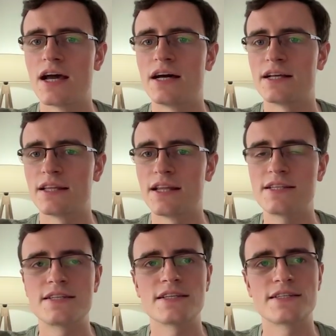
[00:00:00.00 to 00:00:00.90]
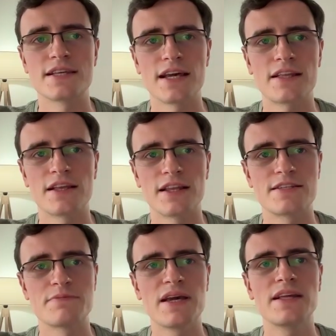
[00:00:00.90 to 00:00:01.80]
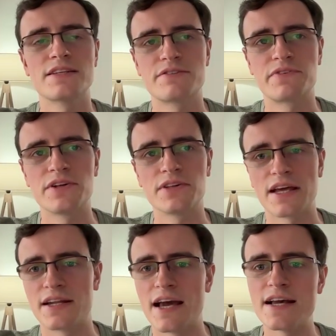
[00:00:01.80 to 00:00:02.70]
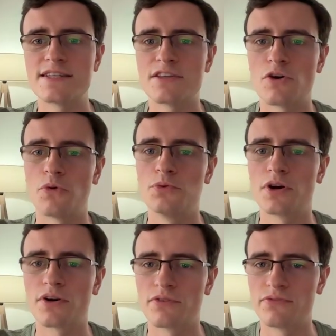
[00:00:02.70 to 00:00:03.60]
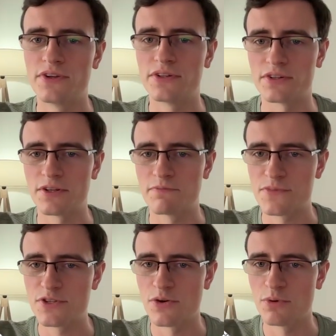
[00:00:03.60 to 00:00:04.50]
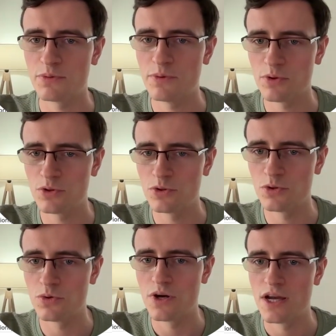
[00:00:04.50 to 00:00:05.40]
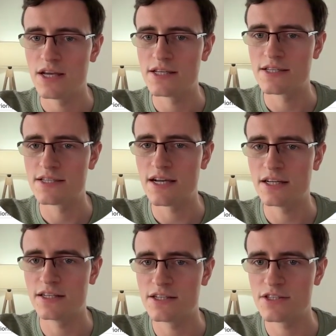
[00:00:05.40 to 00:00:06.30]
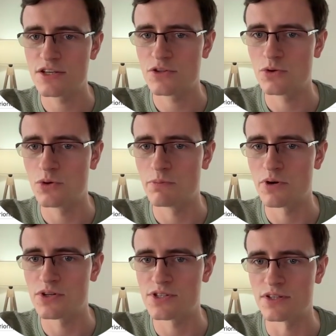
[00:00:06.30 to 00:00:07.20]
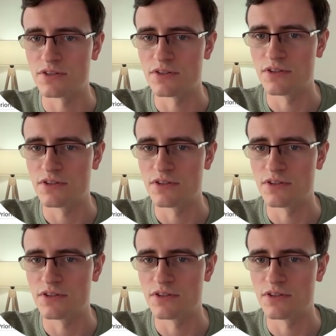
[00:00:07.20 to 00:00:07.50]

Let's make this field an asset owner field. So what we want to do is assign this to a person.